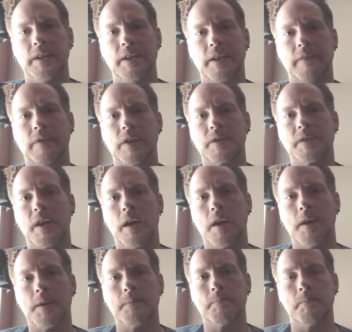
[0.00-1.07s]
of our
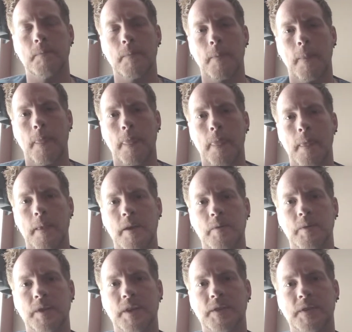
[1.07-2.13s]
time
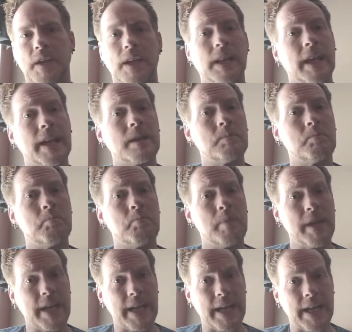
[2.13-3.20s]
when they said, "Let it
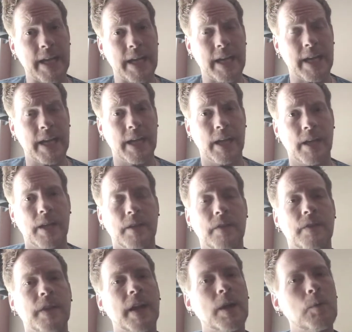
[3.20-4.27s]
be."
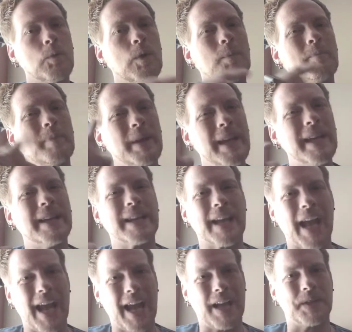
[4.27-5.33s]
There will be an
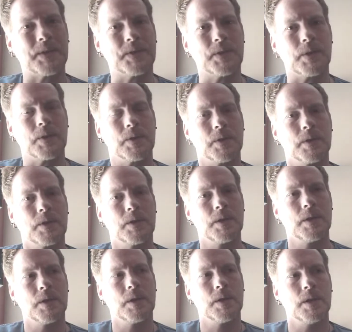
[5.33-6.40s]
answer.
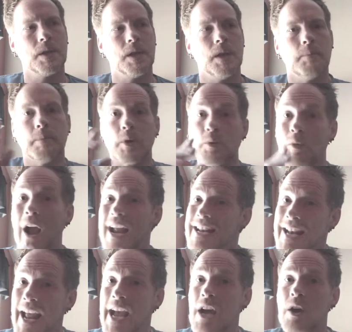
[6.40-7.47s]
But right
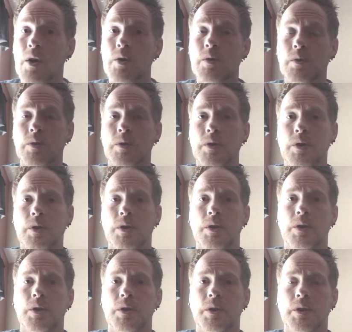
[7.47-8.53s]
now,
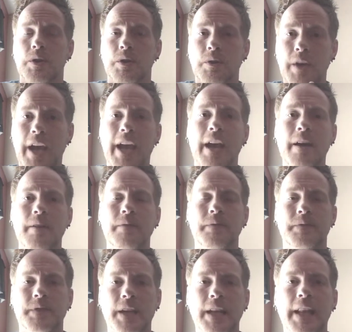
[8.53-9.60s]
you
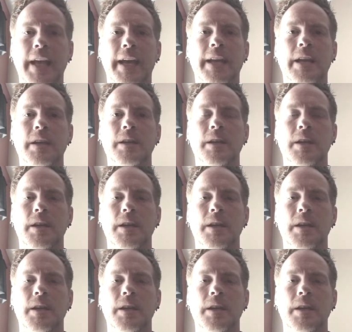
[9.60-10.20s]
have to let it